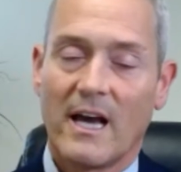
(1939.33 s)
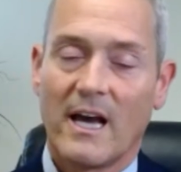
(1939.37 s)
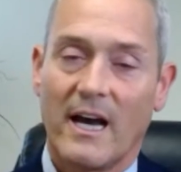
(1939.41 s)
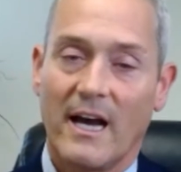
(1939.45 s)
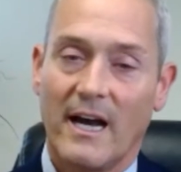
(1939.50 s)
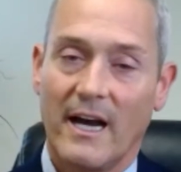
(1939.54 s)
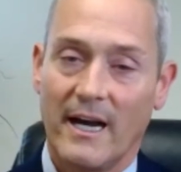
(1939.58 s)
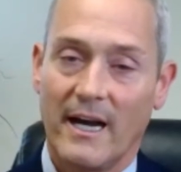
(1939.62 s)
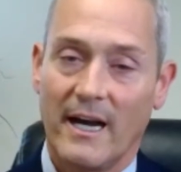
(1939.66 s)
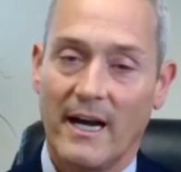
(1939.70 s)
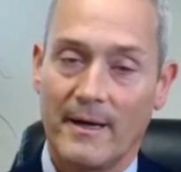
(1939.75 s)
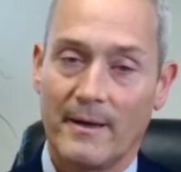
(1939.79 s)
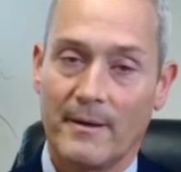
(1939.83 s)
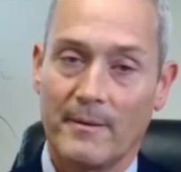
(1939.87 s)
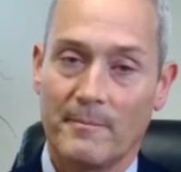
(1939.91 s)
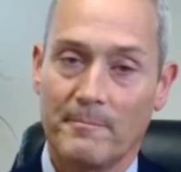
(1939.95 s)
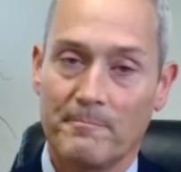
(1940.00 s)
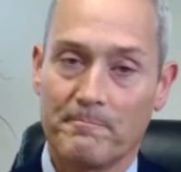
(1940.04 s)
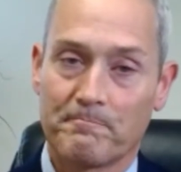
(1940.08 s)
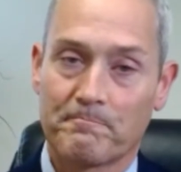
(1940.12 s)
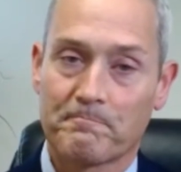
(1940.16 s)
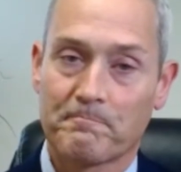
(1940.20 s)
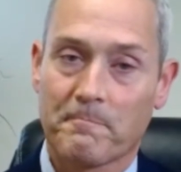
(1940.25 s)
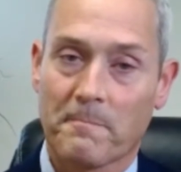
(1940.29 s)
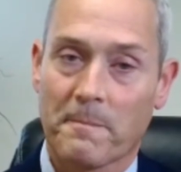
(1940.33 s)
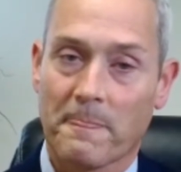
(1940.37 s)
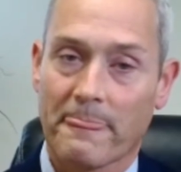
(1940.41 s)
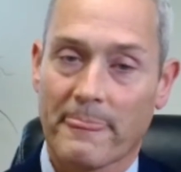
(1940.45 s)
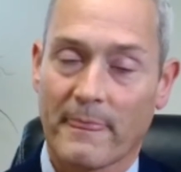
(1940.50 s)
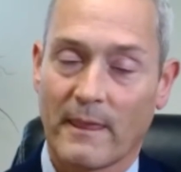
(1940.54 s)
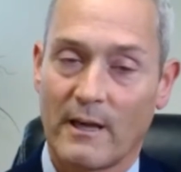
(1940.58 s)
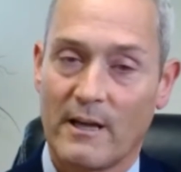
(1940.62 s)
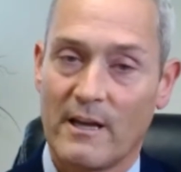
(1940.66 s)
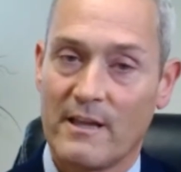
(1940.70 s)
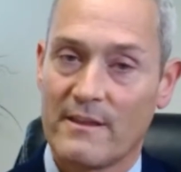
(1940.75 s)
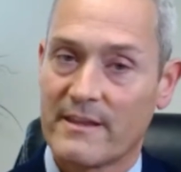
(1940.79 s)
And
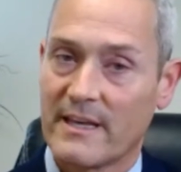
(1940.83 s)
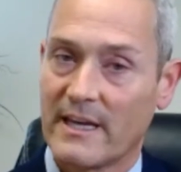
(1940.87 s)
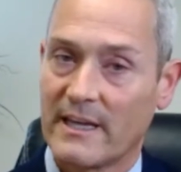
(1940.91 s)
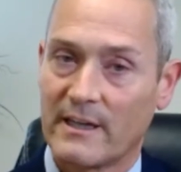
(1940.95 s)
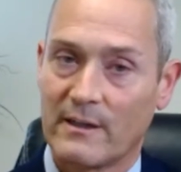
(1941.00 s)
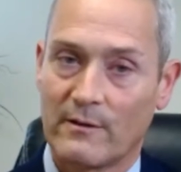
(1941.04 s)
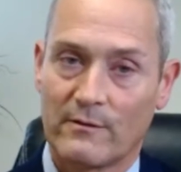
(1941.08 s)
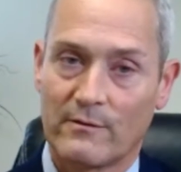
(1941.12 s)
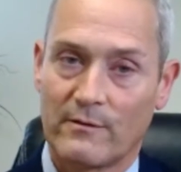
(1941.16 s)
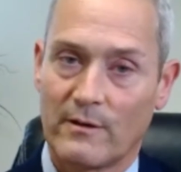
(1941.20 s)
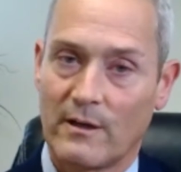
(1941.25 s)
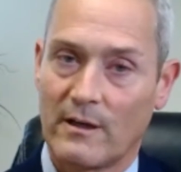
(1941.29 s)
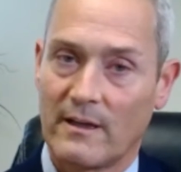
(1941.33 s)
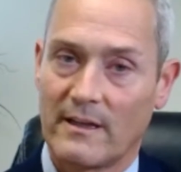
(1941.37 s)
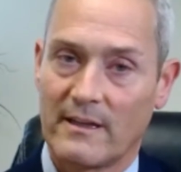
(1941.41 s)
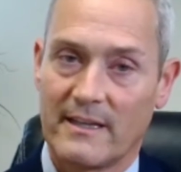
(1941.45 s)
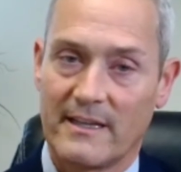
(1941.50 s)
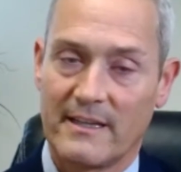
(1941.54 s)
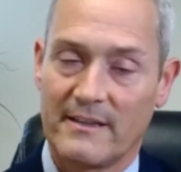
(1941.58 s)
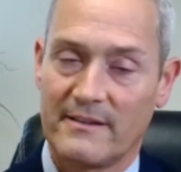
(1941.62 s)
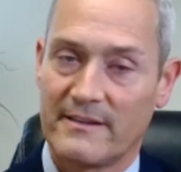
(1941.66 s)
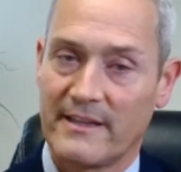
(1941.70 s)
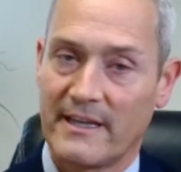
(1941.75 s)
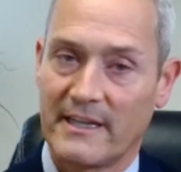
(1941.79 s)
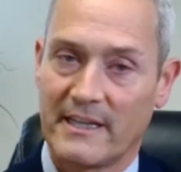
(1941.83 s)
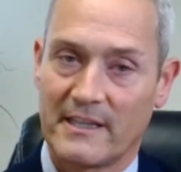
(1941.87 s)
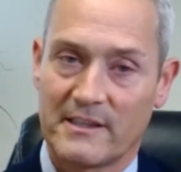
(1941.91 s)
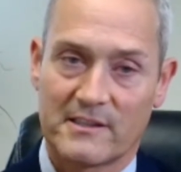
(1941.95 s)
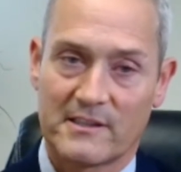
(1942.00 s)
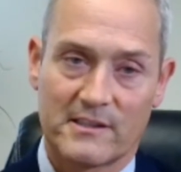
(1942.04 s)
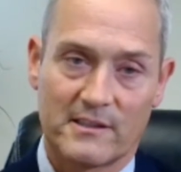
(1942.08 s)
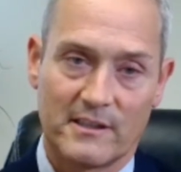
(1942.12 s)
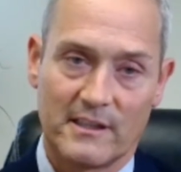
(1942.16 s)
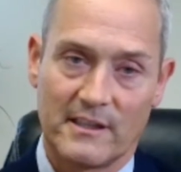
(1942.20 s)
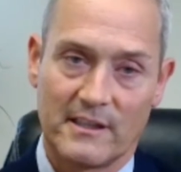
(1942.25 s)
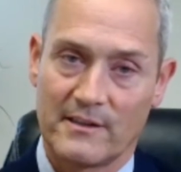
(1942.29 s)
then
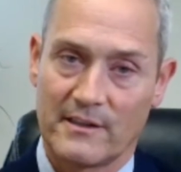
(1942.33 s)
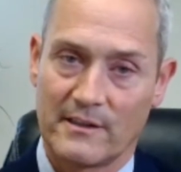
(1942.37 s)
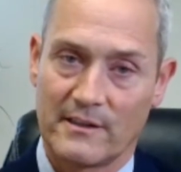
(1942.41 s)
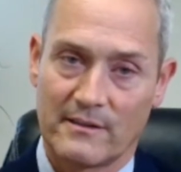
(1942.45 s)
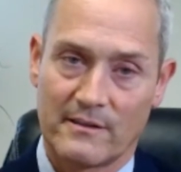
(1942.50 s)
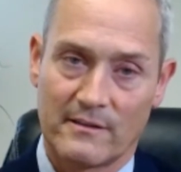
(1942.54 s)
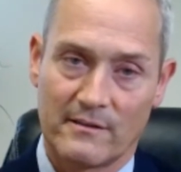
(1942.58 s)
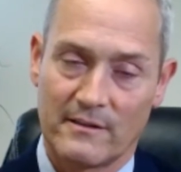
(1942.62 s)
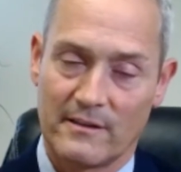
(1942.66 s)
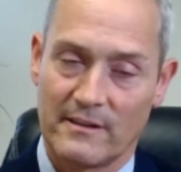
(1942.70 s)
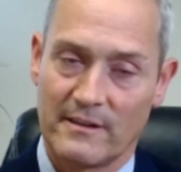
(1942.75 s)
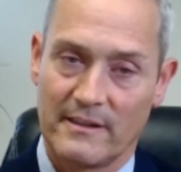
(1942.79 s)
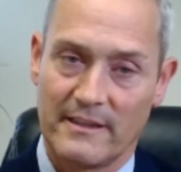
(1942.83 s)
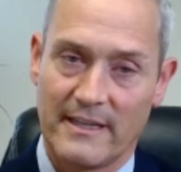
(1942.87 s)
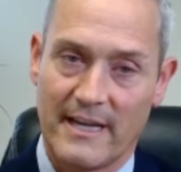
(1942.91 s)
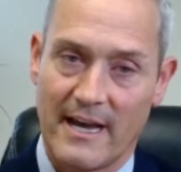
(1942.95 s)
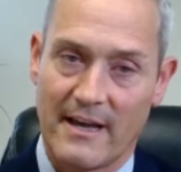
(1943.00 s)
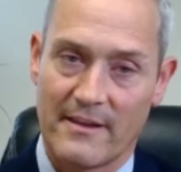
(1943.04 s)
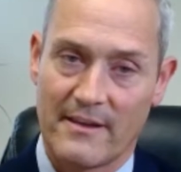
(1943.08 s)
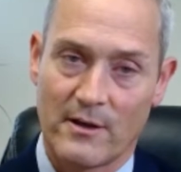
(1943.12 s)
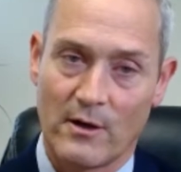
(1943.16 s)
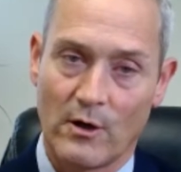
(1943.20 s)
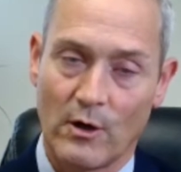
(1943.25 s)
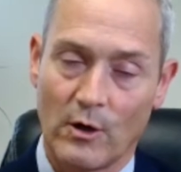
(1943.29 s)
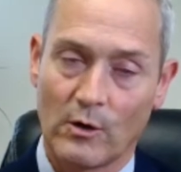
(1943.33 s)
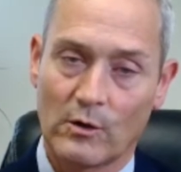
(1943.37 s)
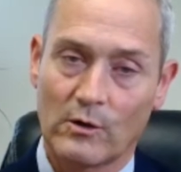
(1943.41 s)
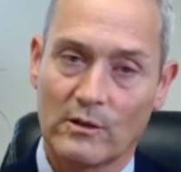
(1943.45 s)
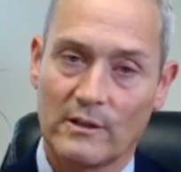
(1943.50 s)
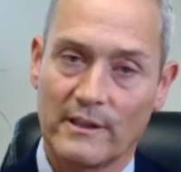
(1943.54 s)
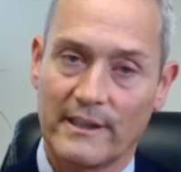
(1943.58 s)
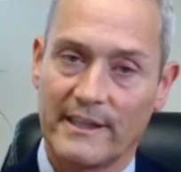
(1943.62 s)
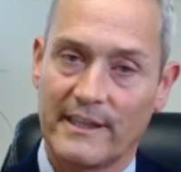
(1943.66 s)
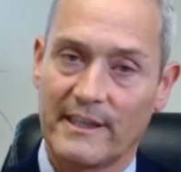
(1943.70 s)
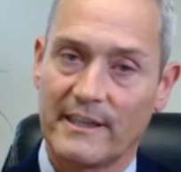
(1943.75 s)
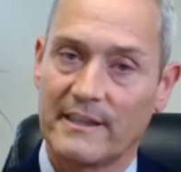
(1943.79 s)
it's in the
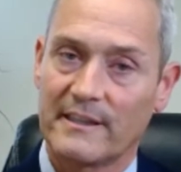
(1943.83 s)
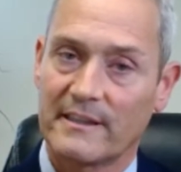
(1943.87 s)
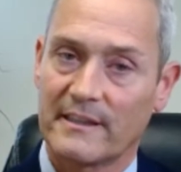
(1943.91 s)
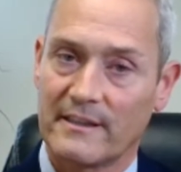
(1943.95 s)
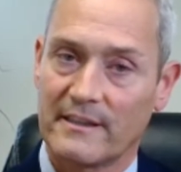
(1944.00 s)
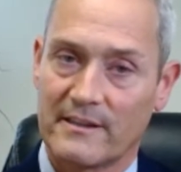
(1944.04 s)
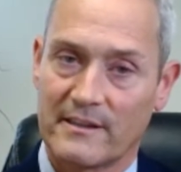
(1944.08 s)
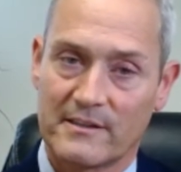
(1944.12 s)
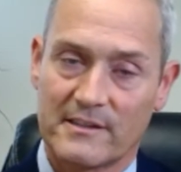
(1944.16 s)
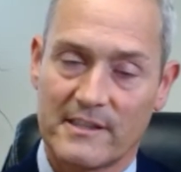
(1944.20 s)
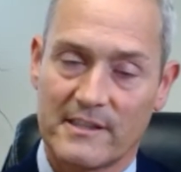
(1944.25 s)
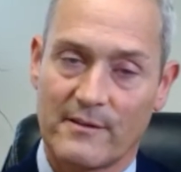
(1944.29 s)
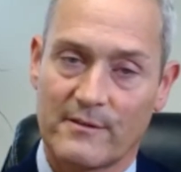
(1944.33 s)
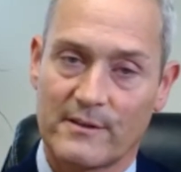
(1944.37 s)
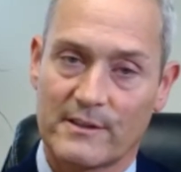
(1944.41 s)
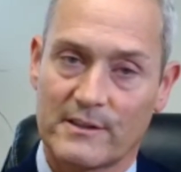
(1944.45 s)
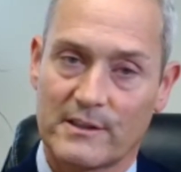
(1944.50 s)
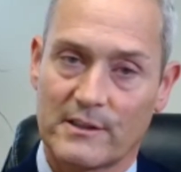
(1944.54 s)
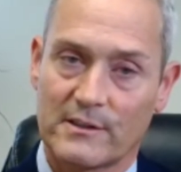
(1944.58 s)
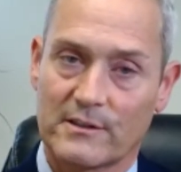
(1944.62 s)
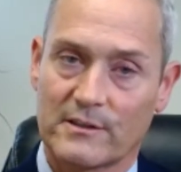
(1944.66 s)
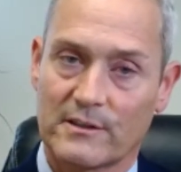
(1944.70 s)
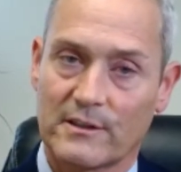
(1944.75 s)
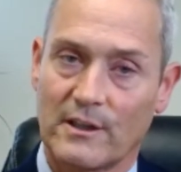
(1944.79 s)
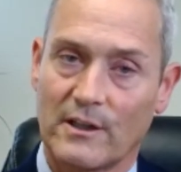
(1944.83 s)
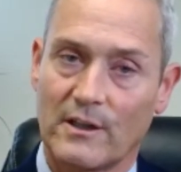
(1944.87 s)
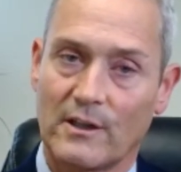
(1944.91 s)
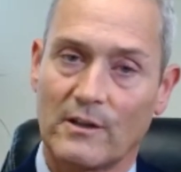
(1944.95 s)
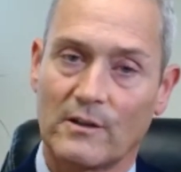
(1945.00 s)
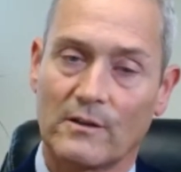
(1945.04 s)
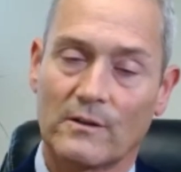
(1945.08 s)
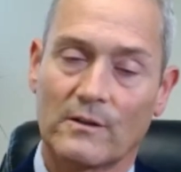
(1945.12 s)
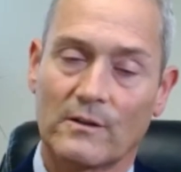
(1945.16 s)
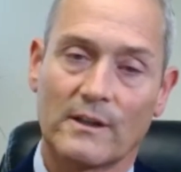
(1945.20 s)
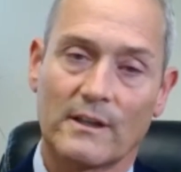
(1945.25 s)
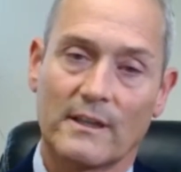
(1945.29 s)
Oakland and the San
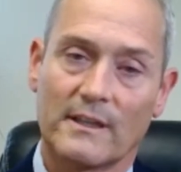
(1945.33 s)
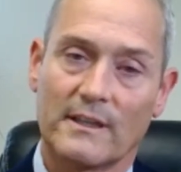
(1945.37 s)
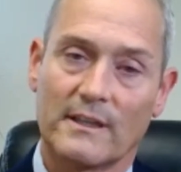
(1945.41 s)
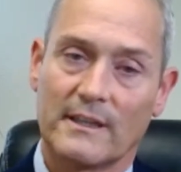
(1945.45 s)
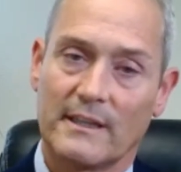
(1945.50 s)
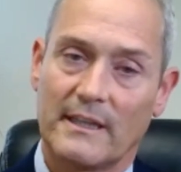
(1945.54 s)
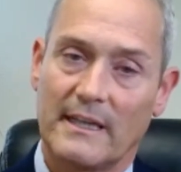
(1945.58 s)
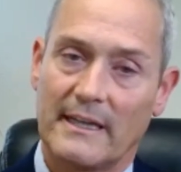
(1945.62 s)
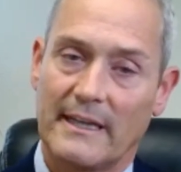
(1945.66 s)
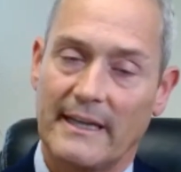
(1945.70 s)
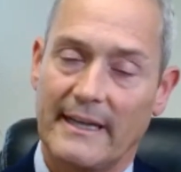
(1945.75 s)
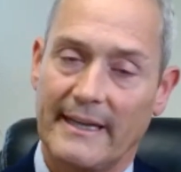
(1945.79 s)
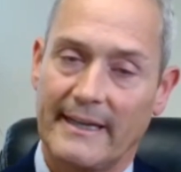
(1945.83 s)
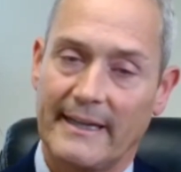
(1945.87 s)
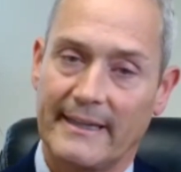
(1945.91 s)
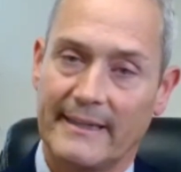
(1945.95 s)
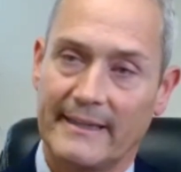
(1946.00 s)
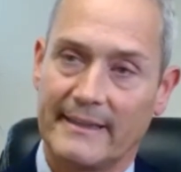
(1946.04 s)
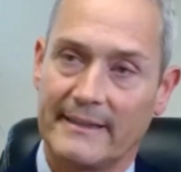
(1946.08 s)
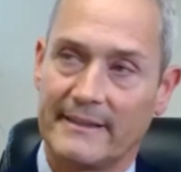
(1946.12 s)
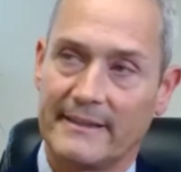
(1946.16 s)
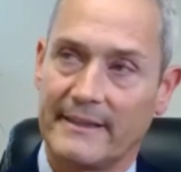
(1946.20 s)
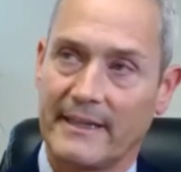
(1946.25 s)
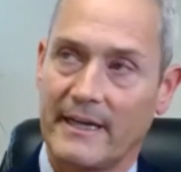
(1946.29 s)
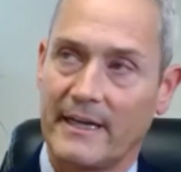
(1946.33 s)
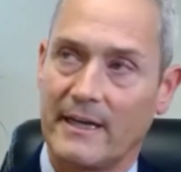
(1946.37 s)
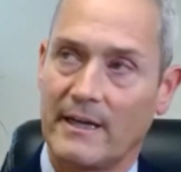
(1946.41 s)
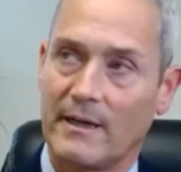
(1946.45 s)
Francisco and